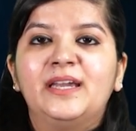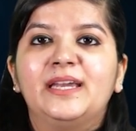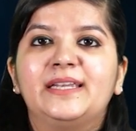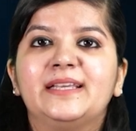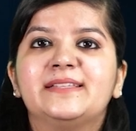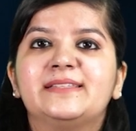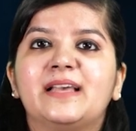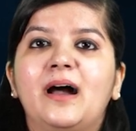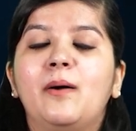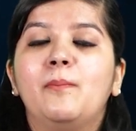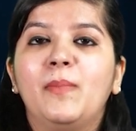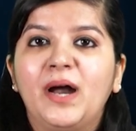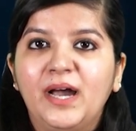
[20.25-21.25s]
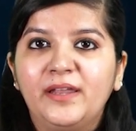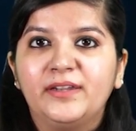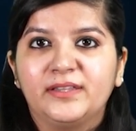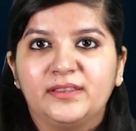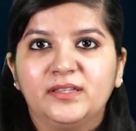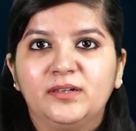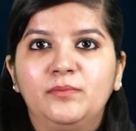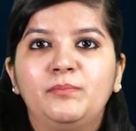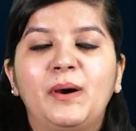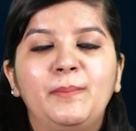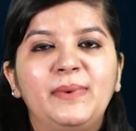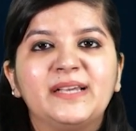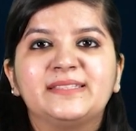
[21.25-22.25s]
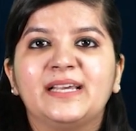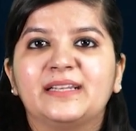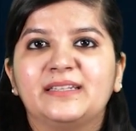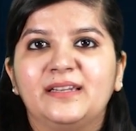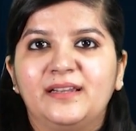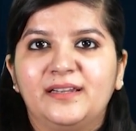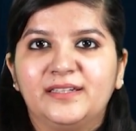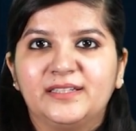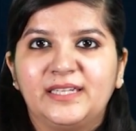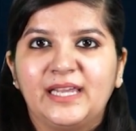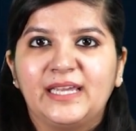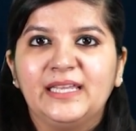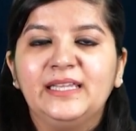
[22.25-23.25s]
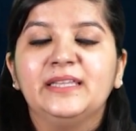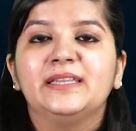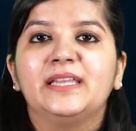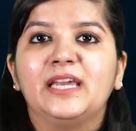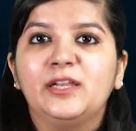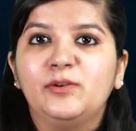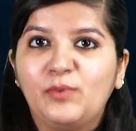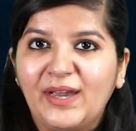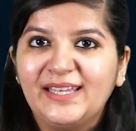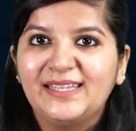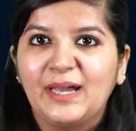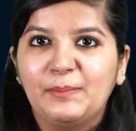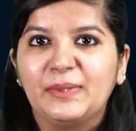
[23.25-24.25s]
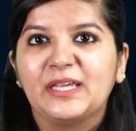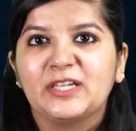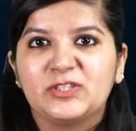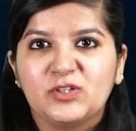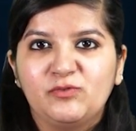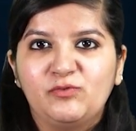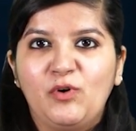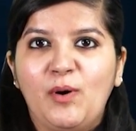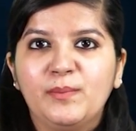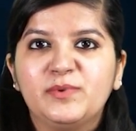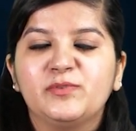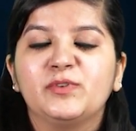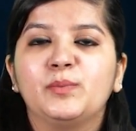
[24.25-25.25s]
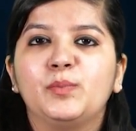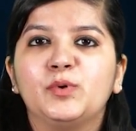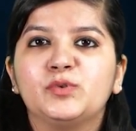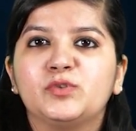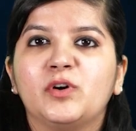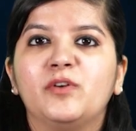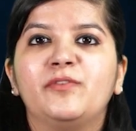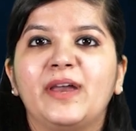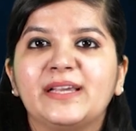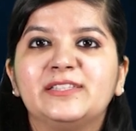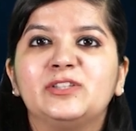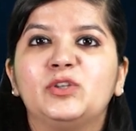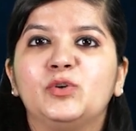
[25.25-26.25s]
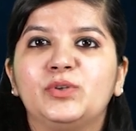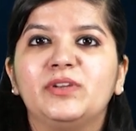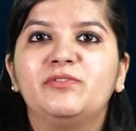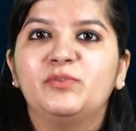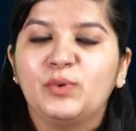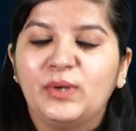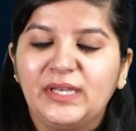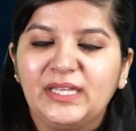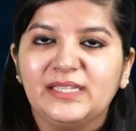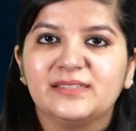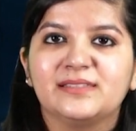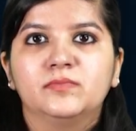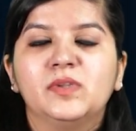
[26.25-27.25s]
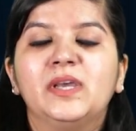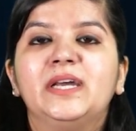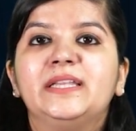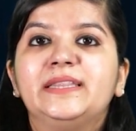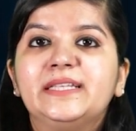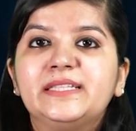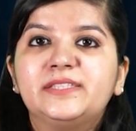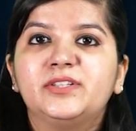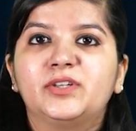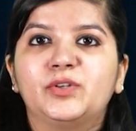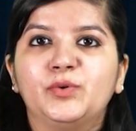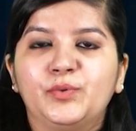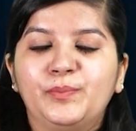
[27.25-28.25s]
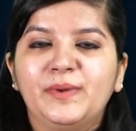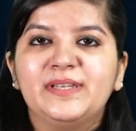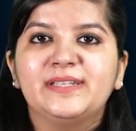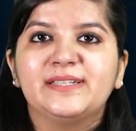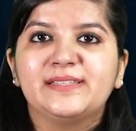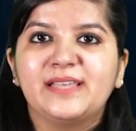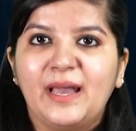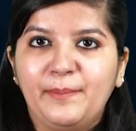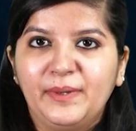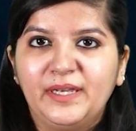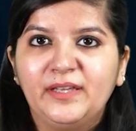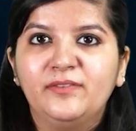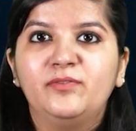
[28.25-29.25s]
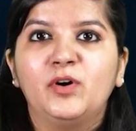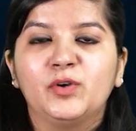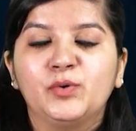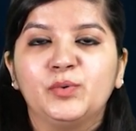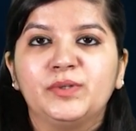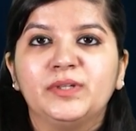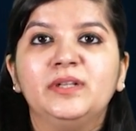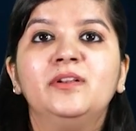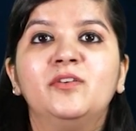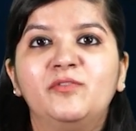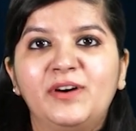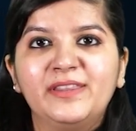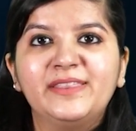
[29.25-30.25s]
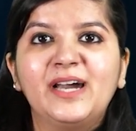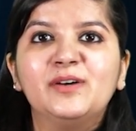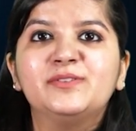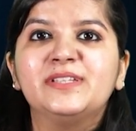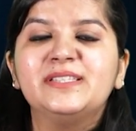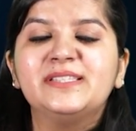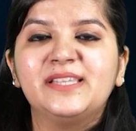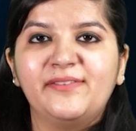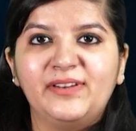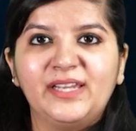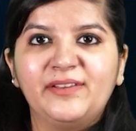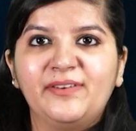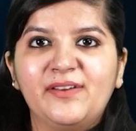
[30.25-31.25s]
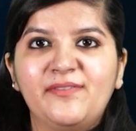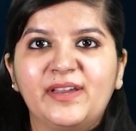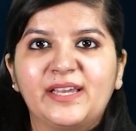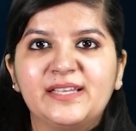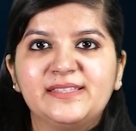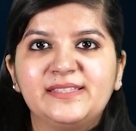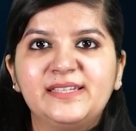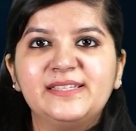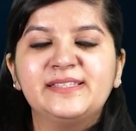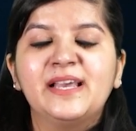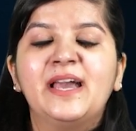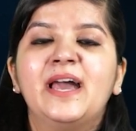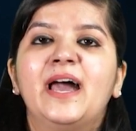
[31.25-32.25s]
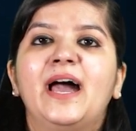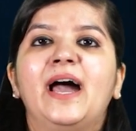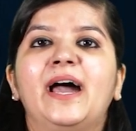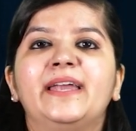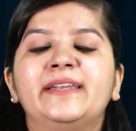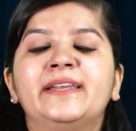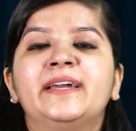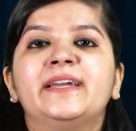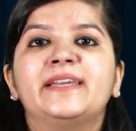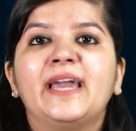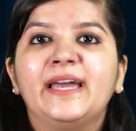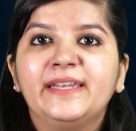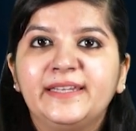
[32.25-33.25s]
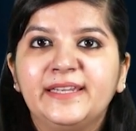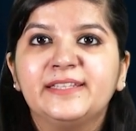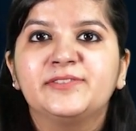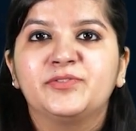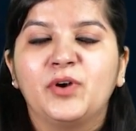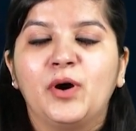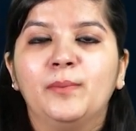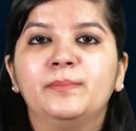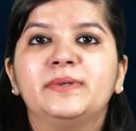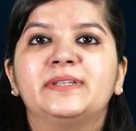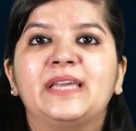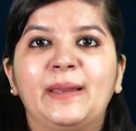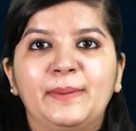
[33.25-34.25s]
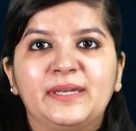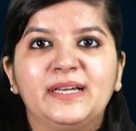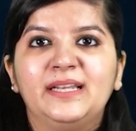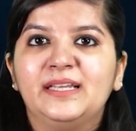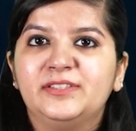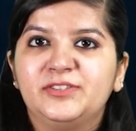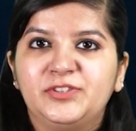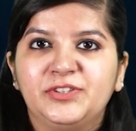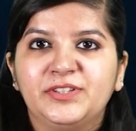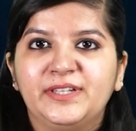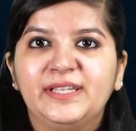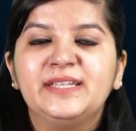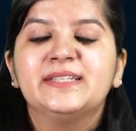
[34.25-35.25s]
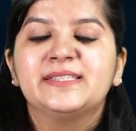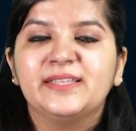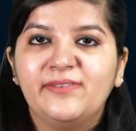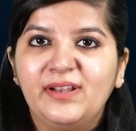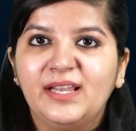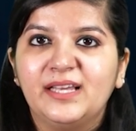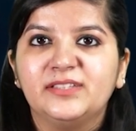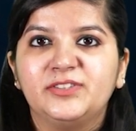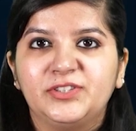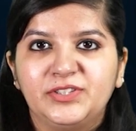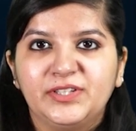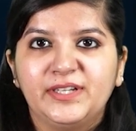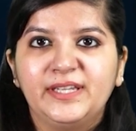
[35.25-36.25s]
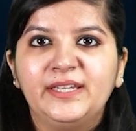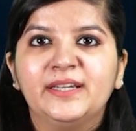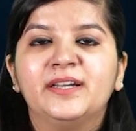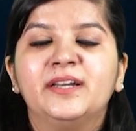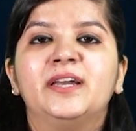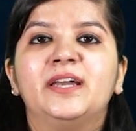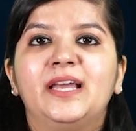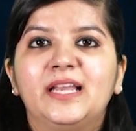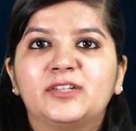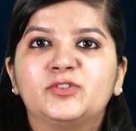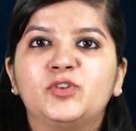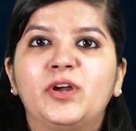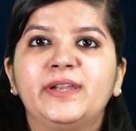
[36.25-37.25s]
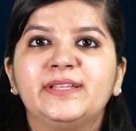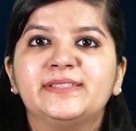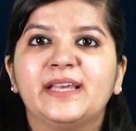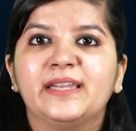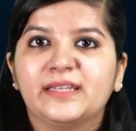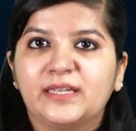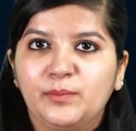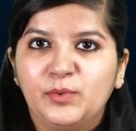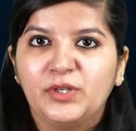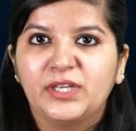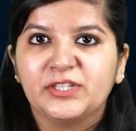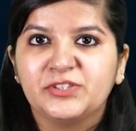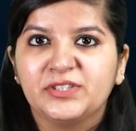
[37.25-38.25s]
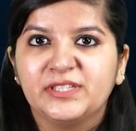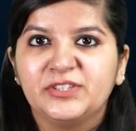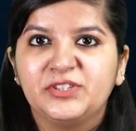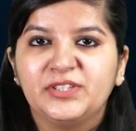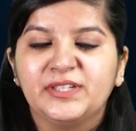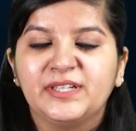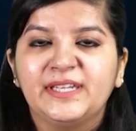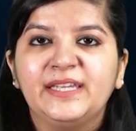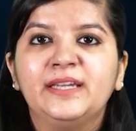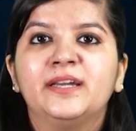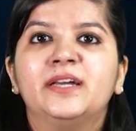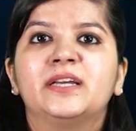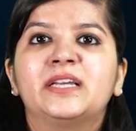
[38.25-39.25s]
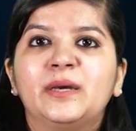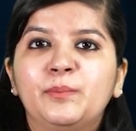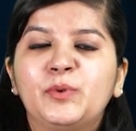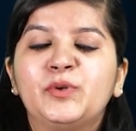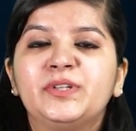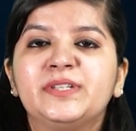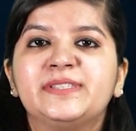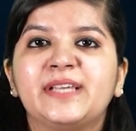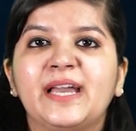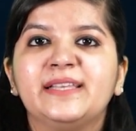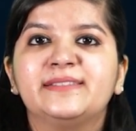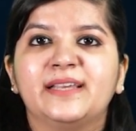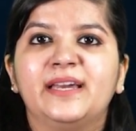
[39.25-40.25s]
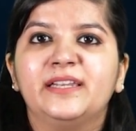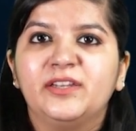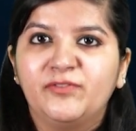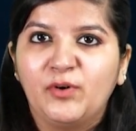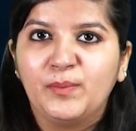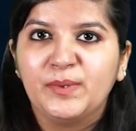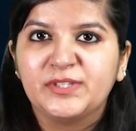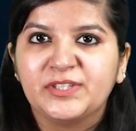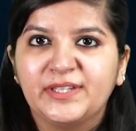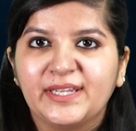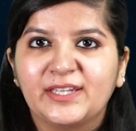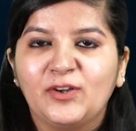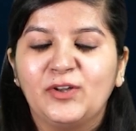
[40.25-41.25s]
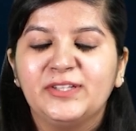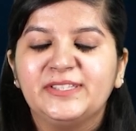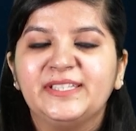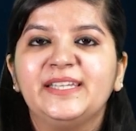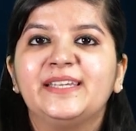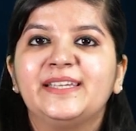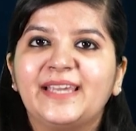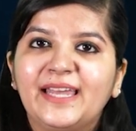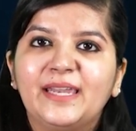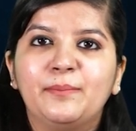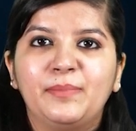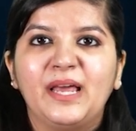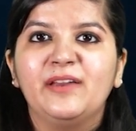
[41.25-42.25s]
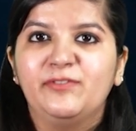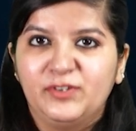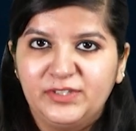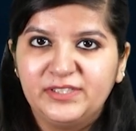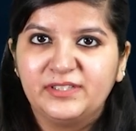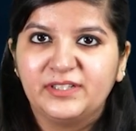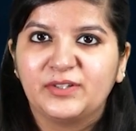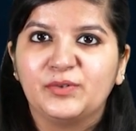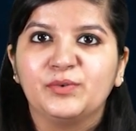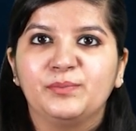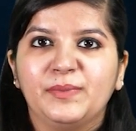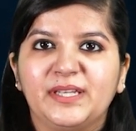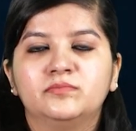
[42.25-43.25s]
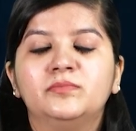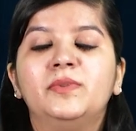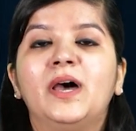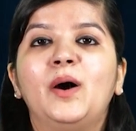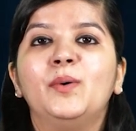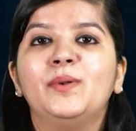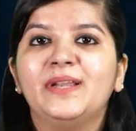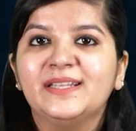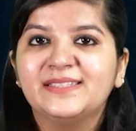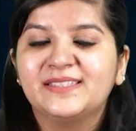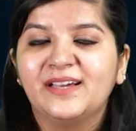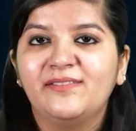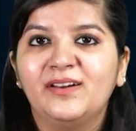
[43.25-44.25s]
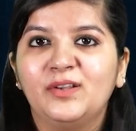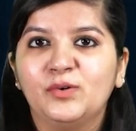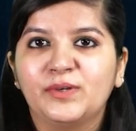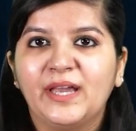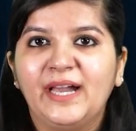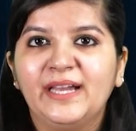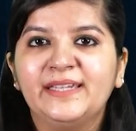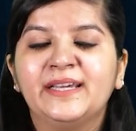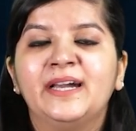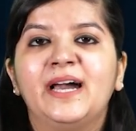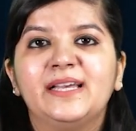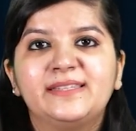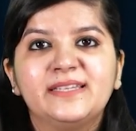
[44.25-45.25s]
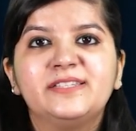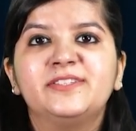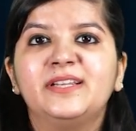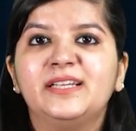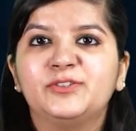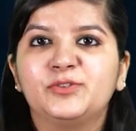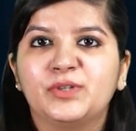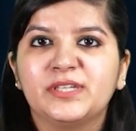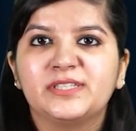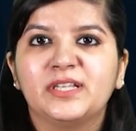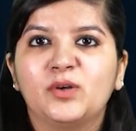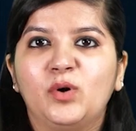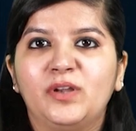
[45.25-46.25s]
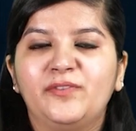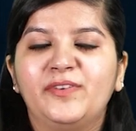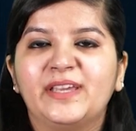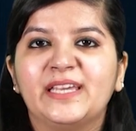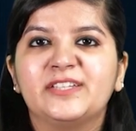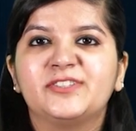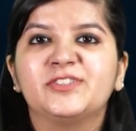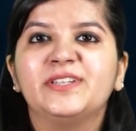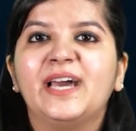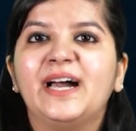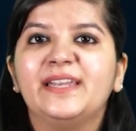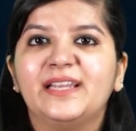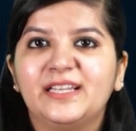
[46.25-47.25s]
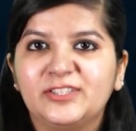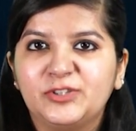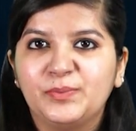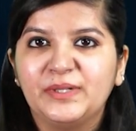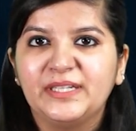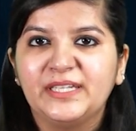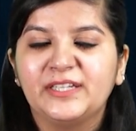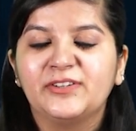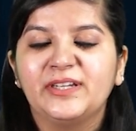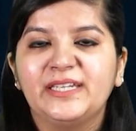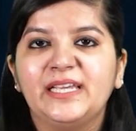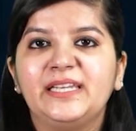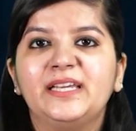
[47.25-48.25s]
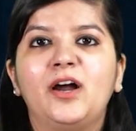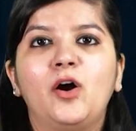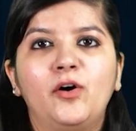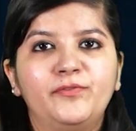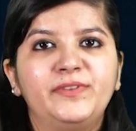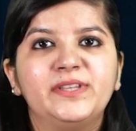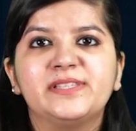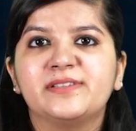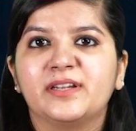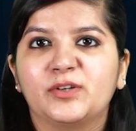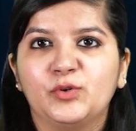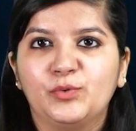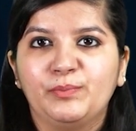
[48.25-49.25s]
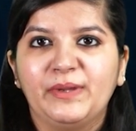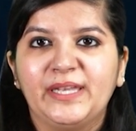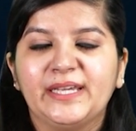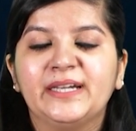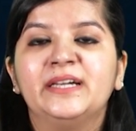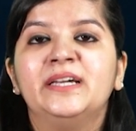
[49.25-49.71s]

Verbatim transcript: It is a Maharatna public sector undertaken. They invite the application forms for the post of executive trainees. This recruitment is happening for total 1075 vacancies and candidates from chemical engineering, civil engineering, electronics and communication engineering, computer science and information technology can apply for this recruitment. Now let's have a look at essential educational qualification and eligibility criteria of this recruitment.